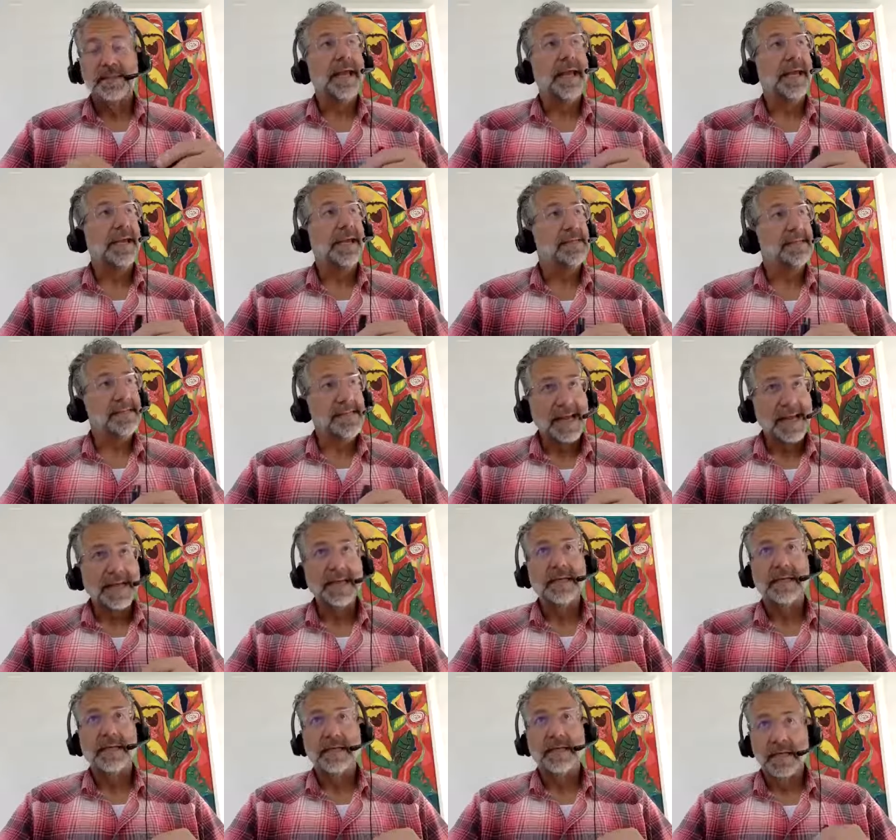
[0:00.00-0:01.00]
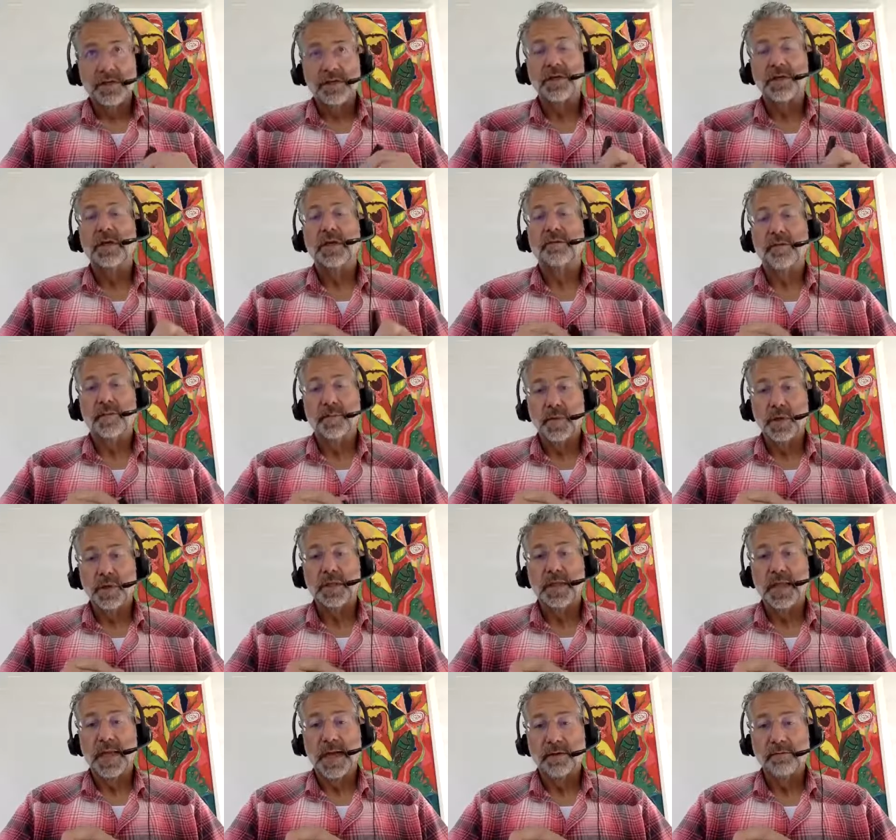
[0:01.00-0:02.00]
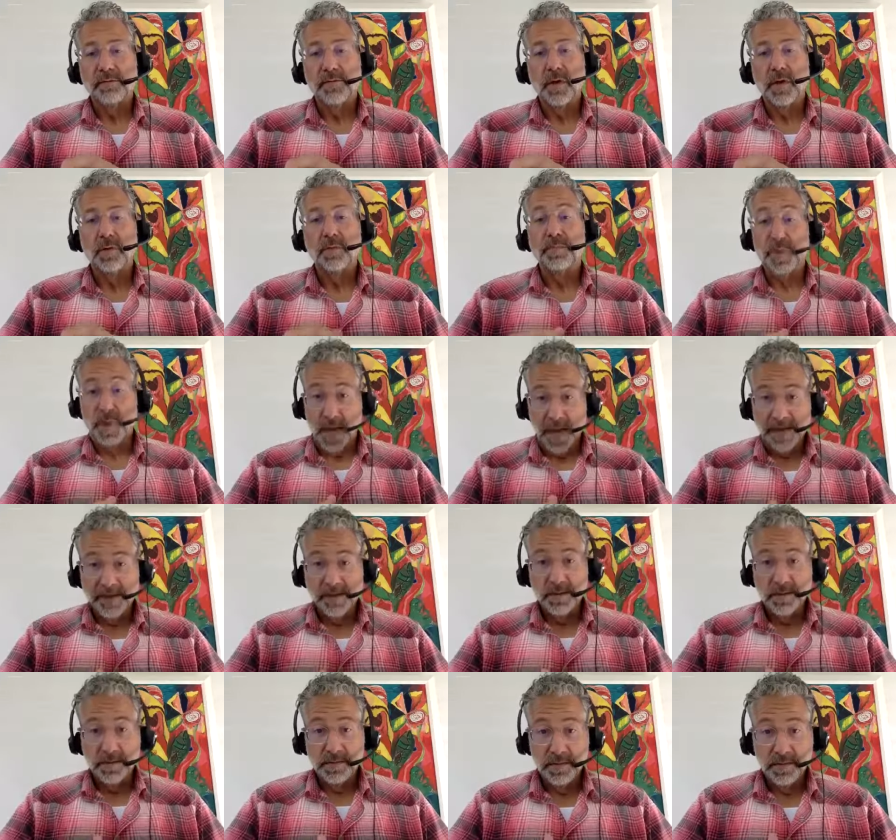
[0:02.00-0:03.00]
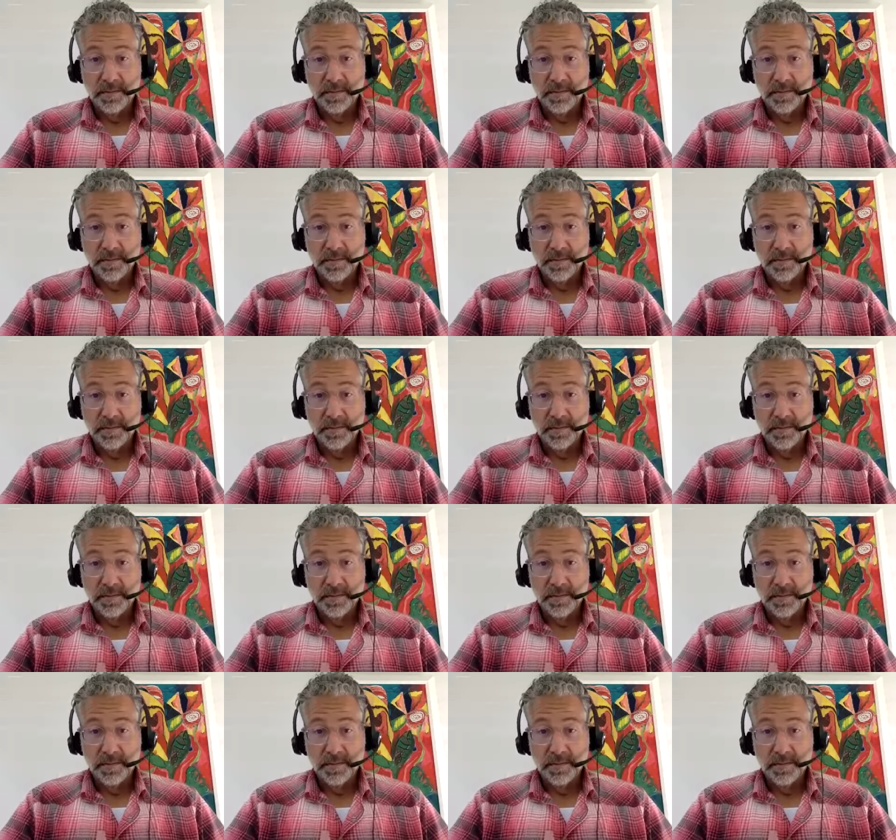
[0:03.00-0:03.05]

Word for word: a second edition of a book that I wrote prior,